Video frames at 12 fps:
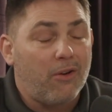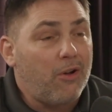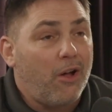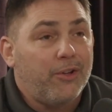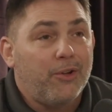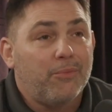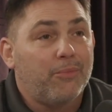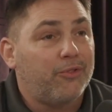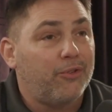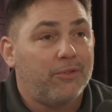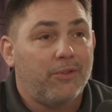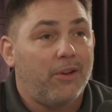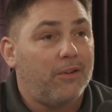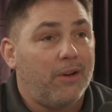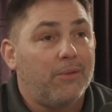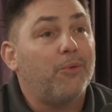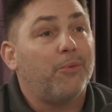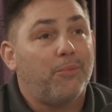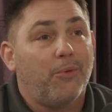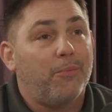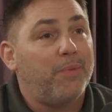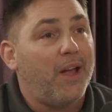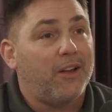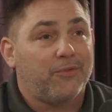I'll call you and we'll shoot and we'll
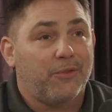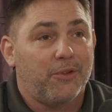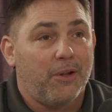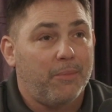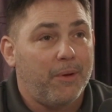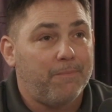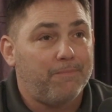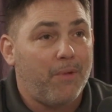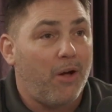BS for a little bit.